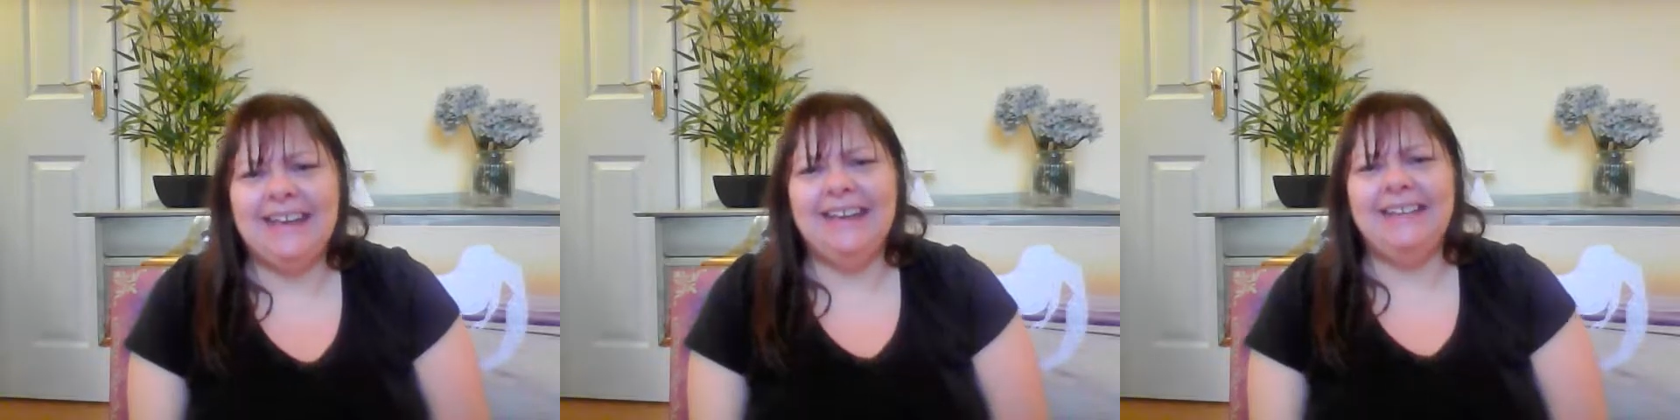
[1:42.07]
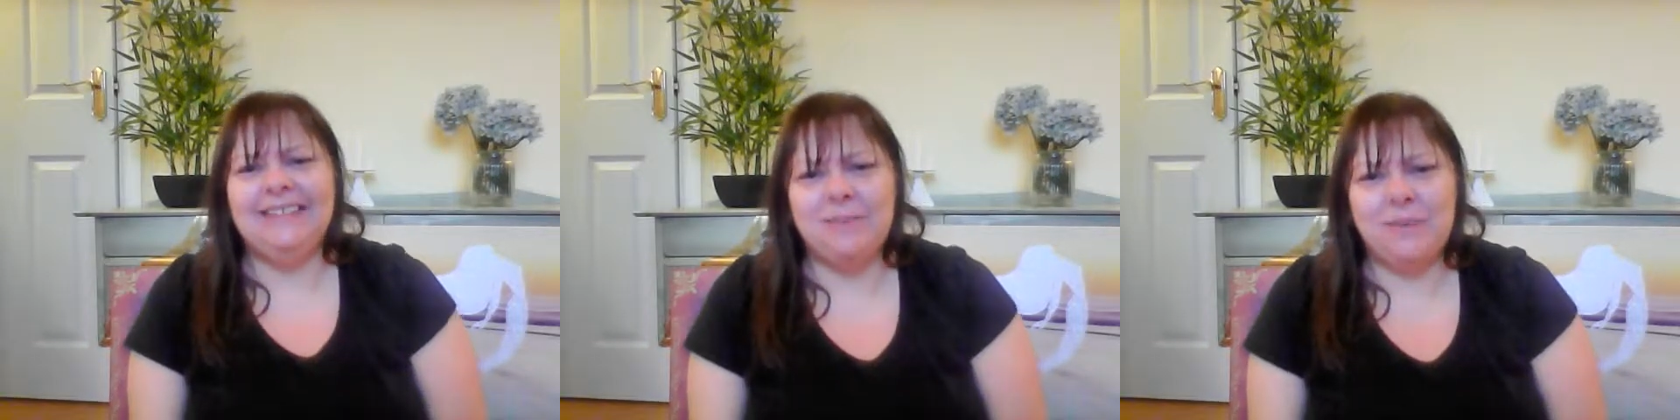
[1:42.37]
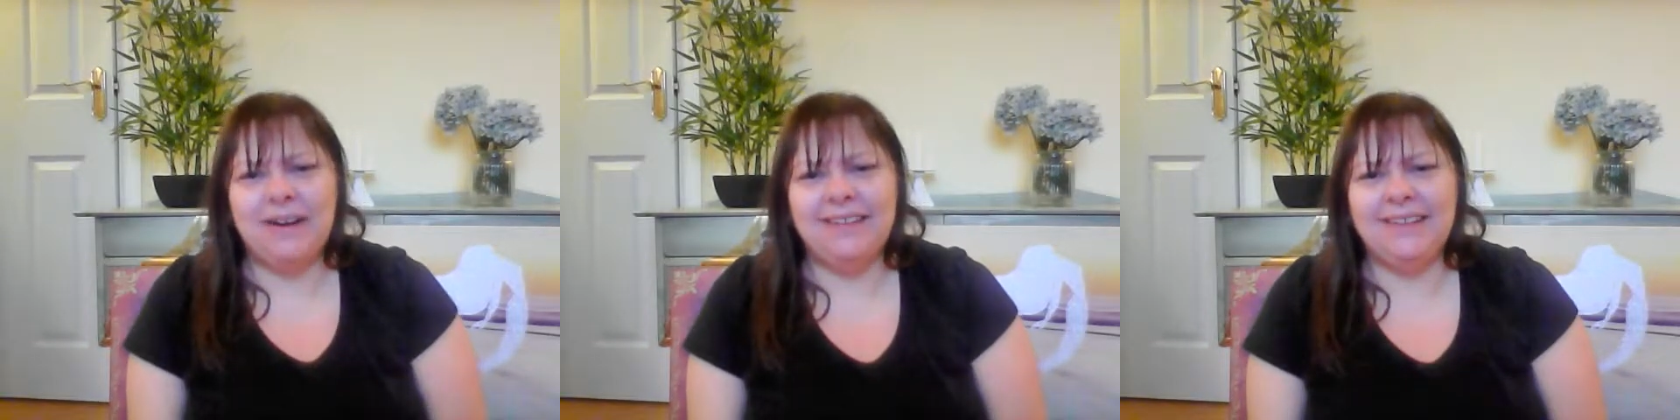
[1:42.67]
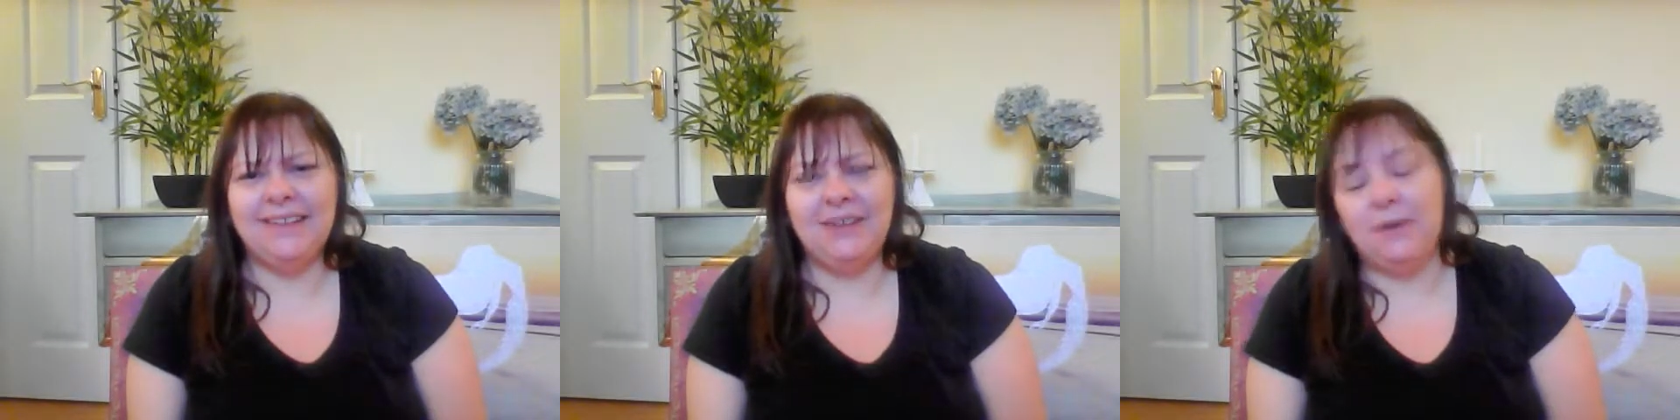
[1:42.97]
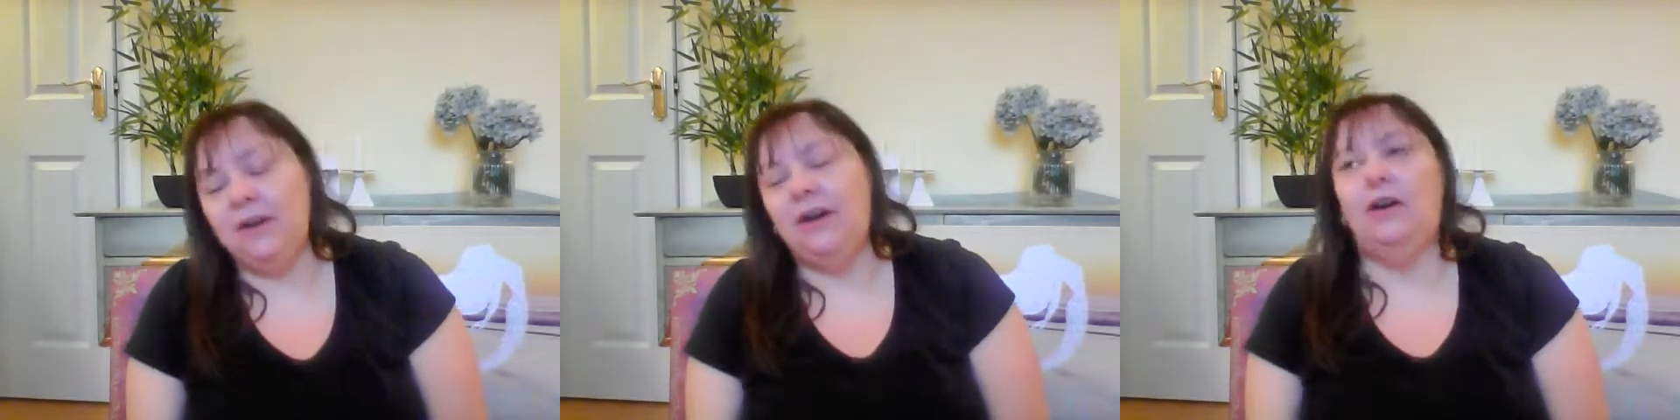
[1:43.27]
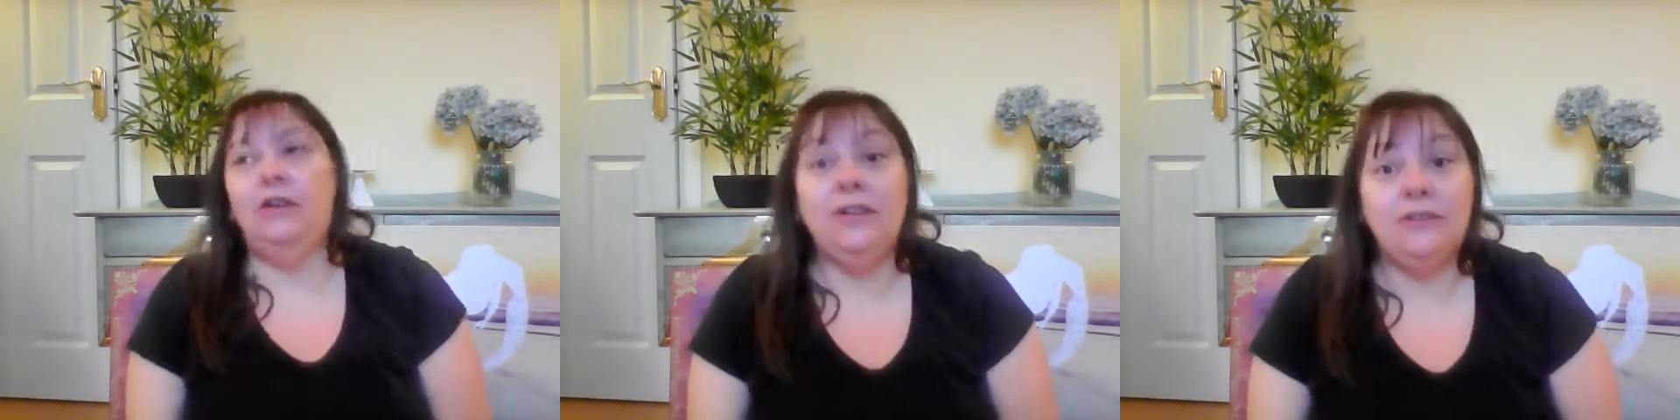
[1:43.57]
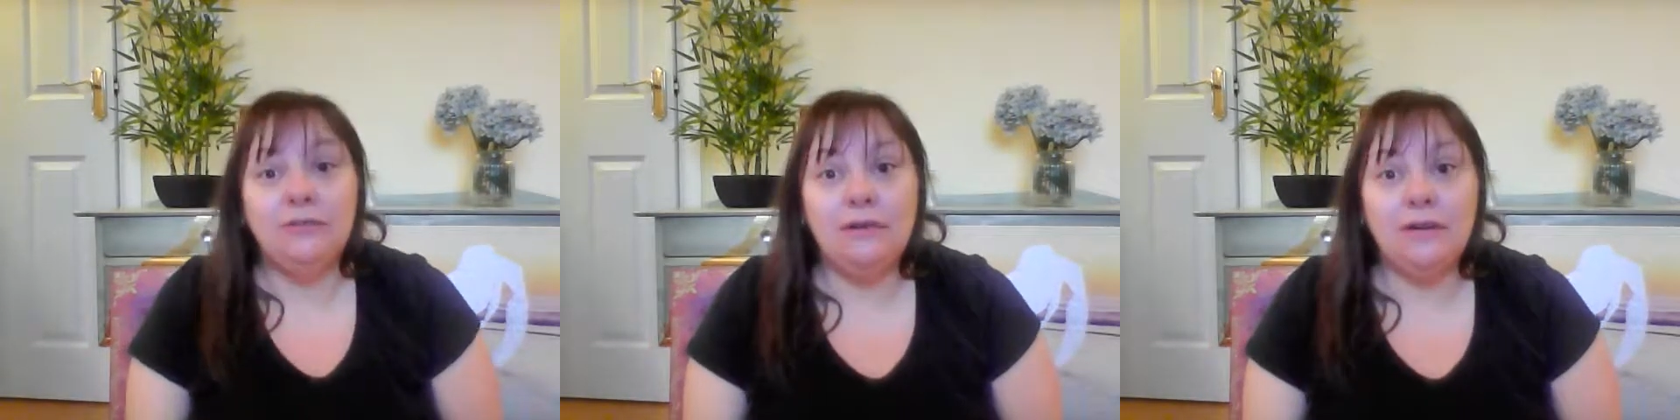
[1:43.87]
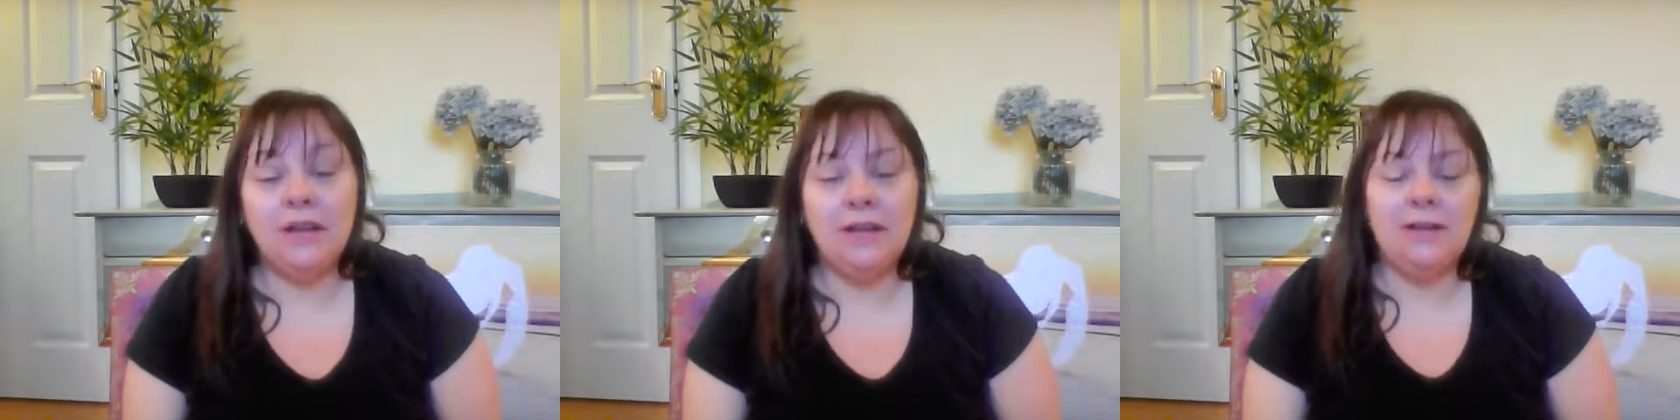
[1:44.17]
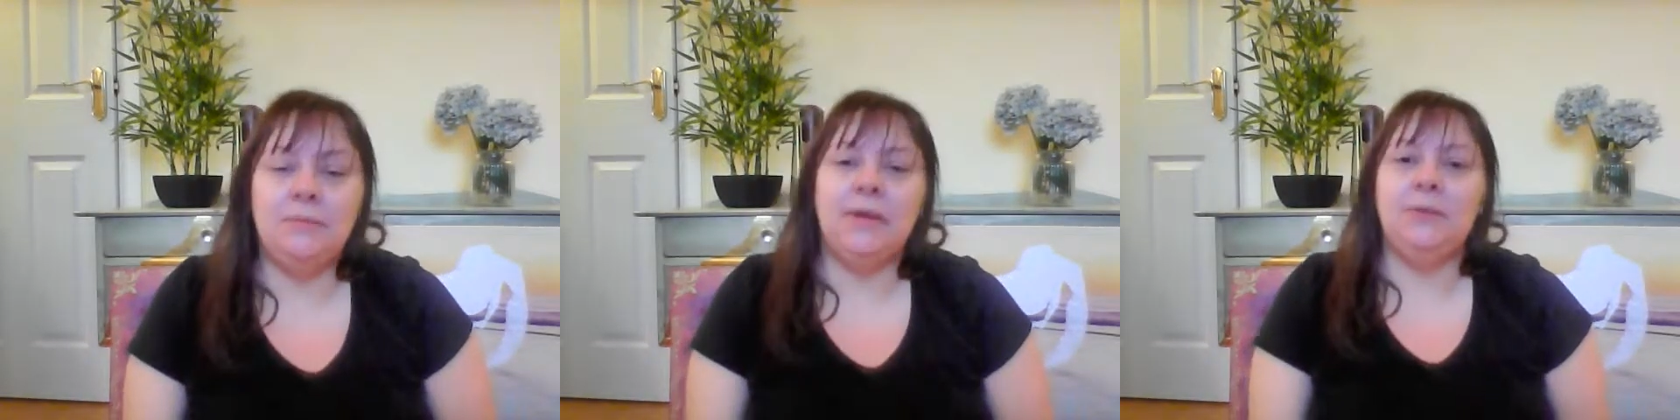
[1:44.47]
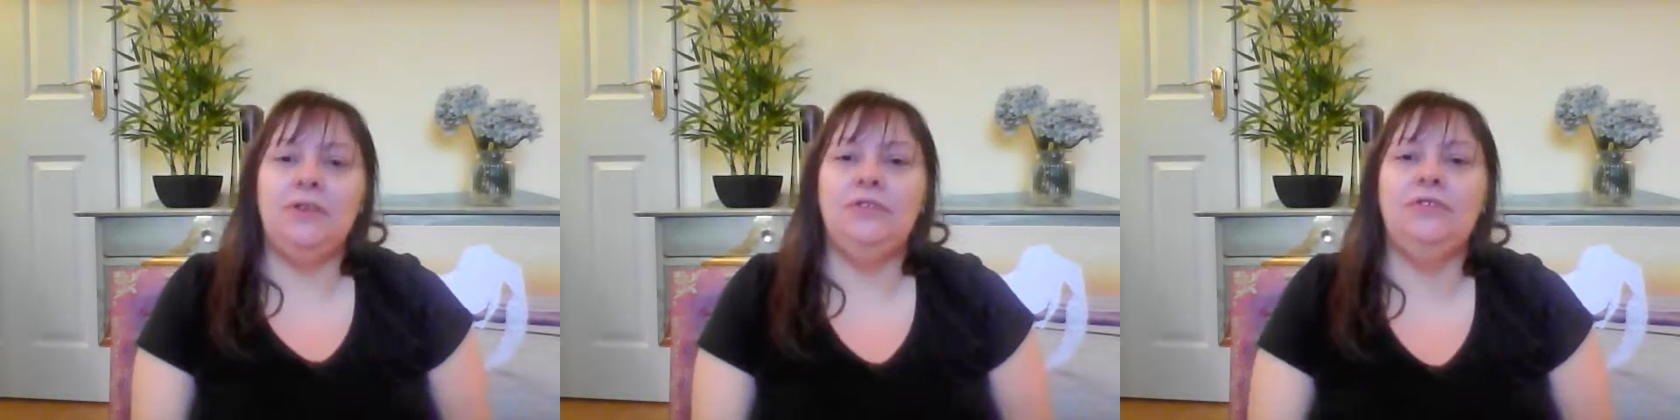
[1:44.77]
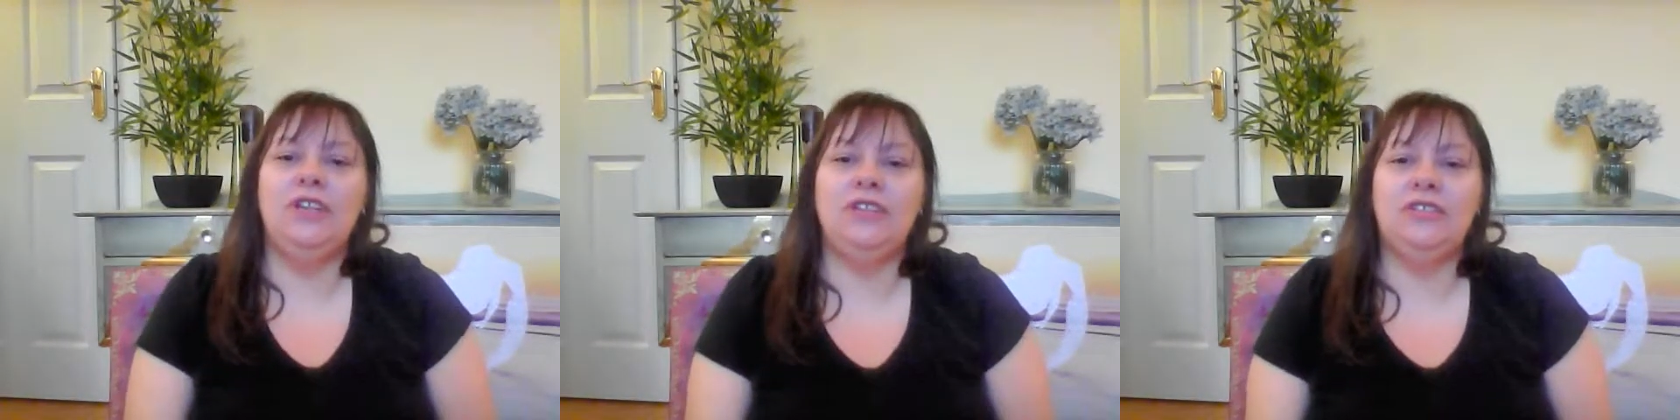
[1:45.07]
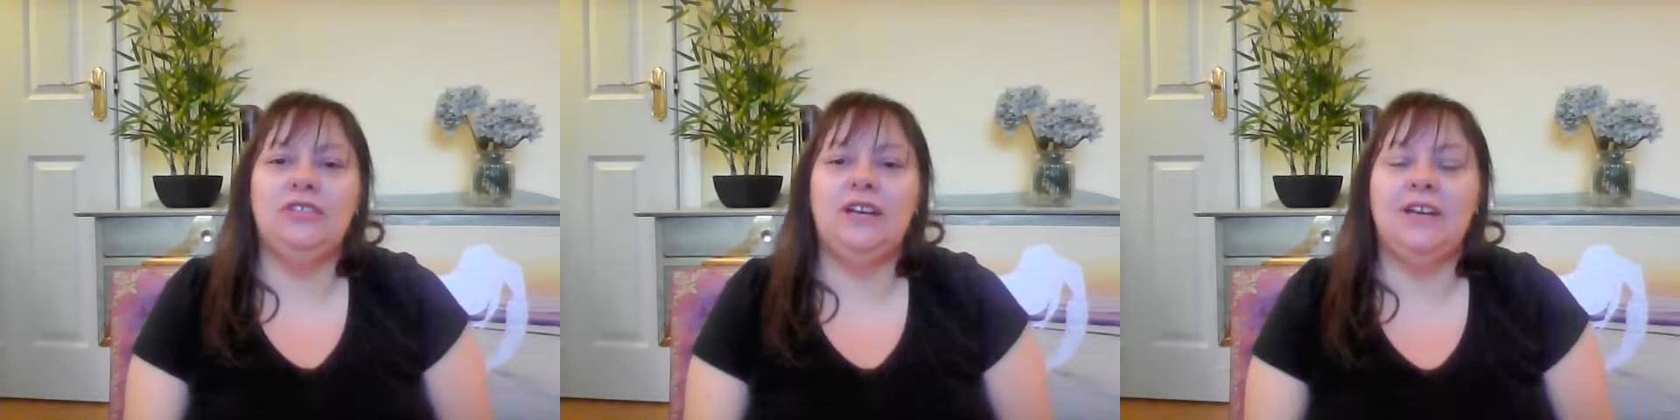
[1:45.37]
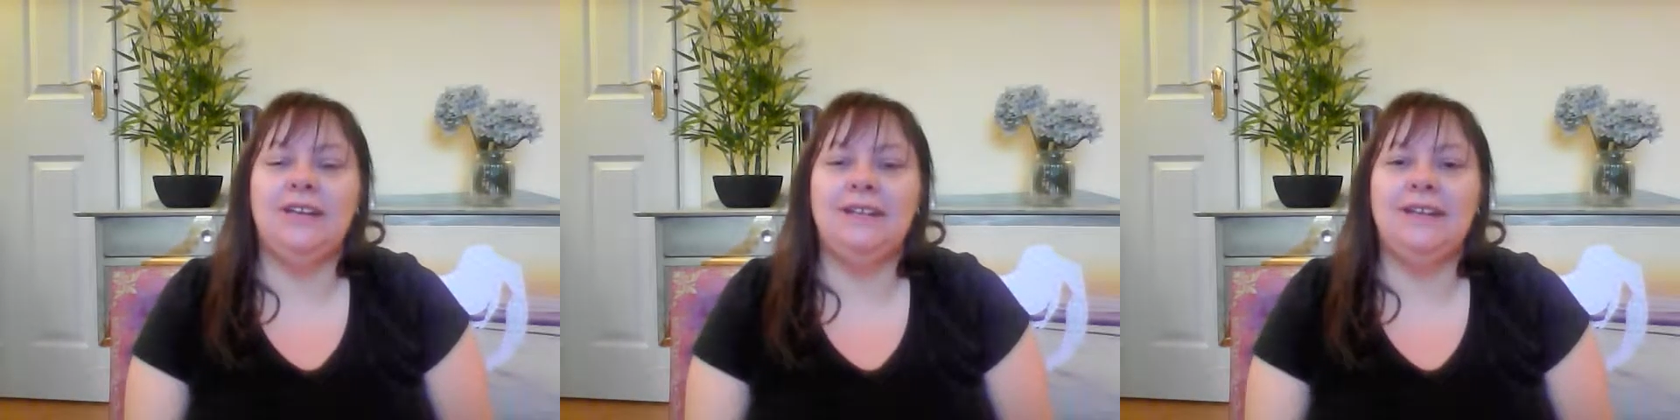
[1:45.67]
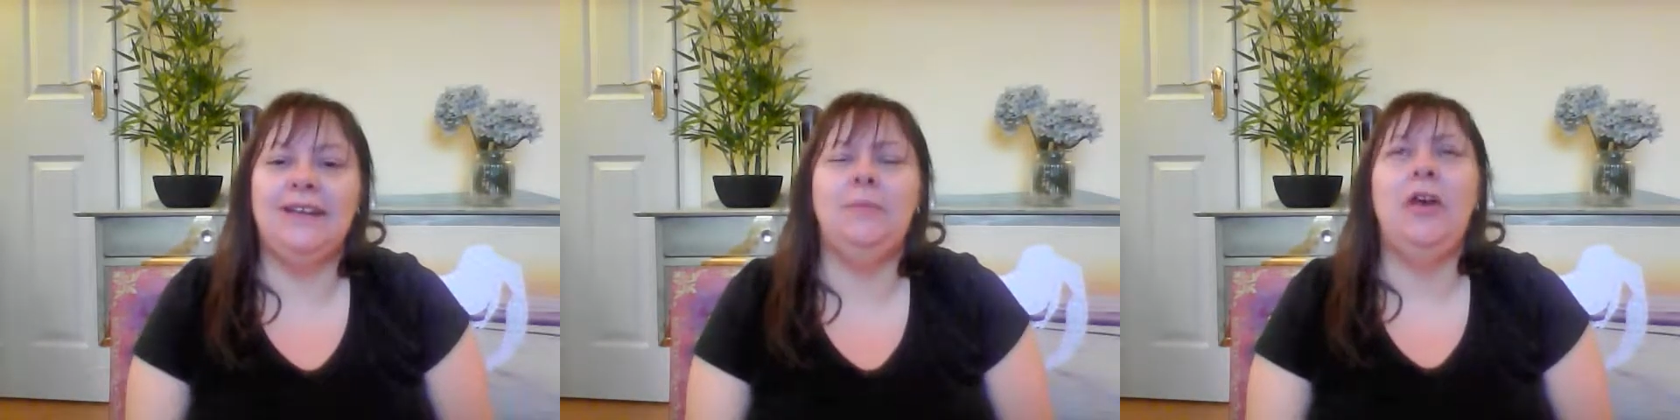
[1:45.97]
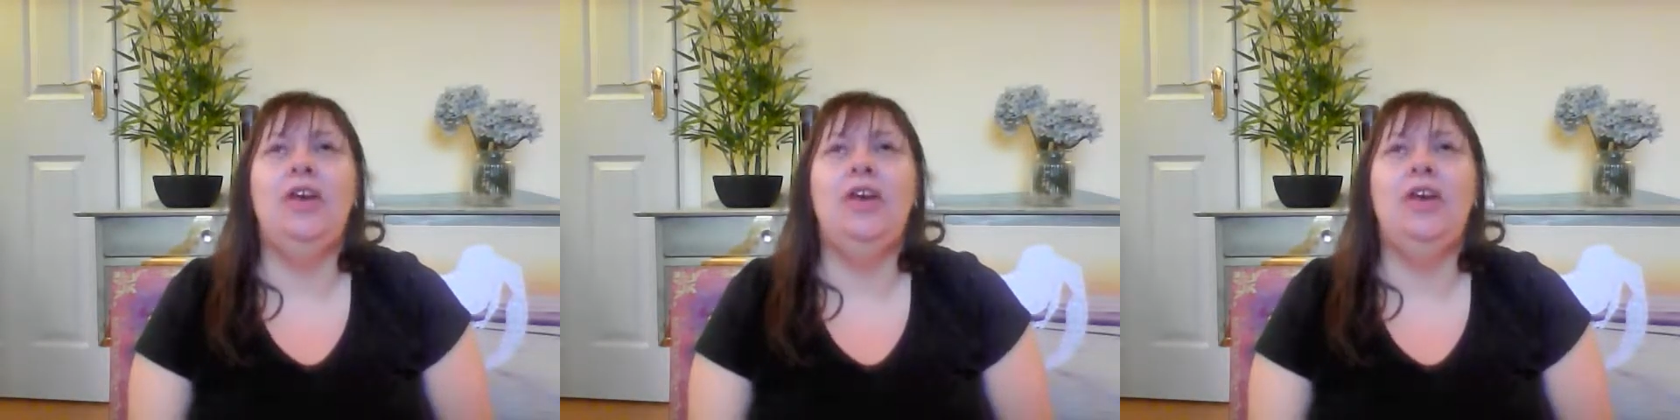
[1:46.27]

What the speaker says: it's depressing you, or it's the wrong color, maybe you've changed your color scheme,